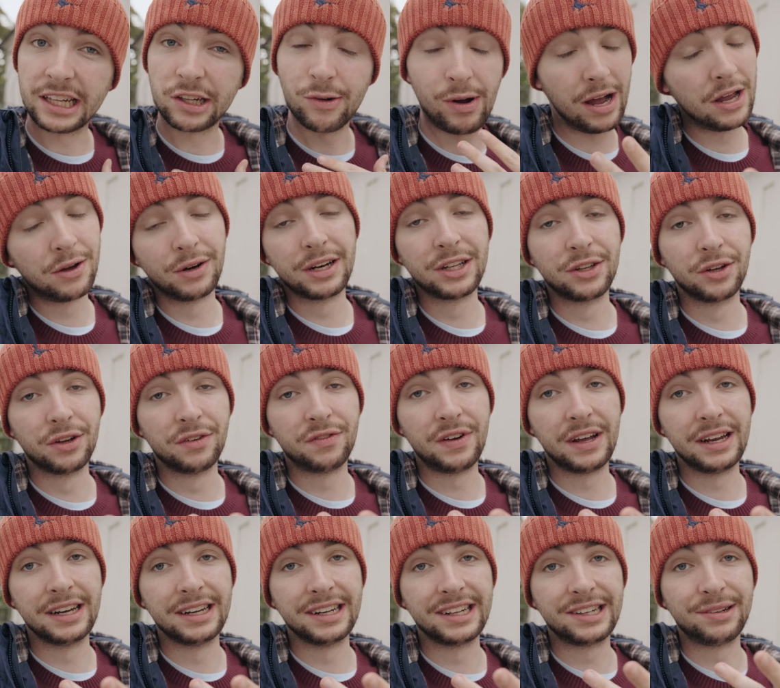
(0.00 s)
so I only do
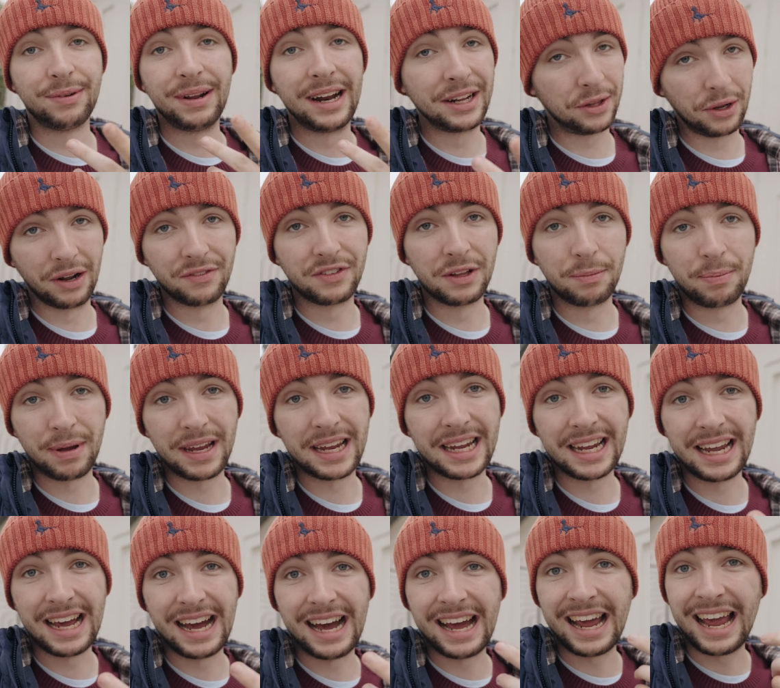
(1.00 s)
things when I don't have to
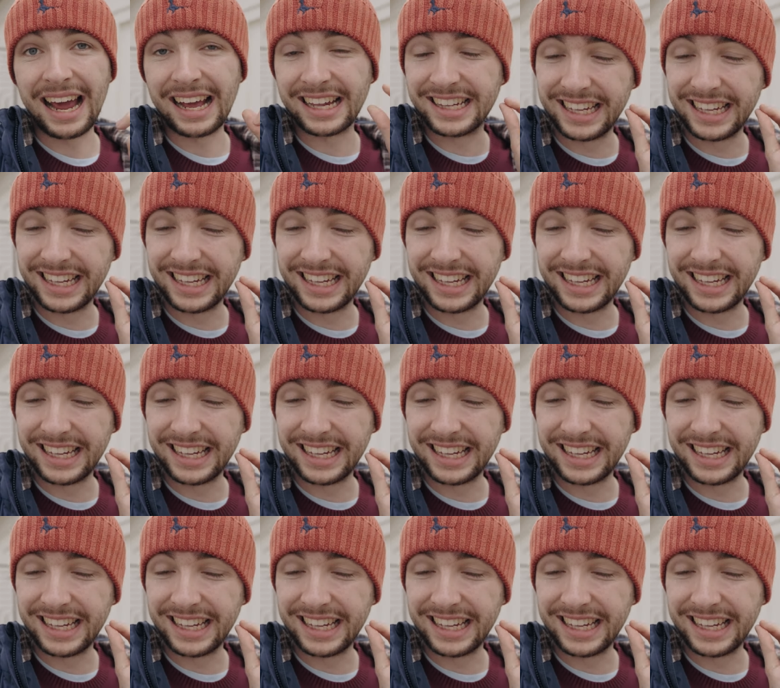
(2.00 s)
pay a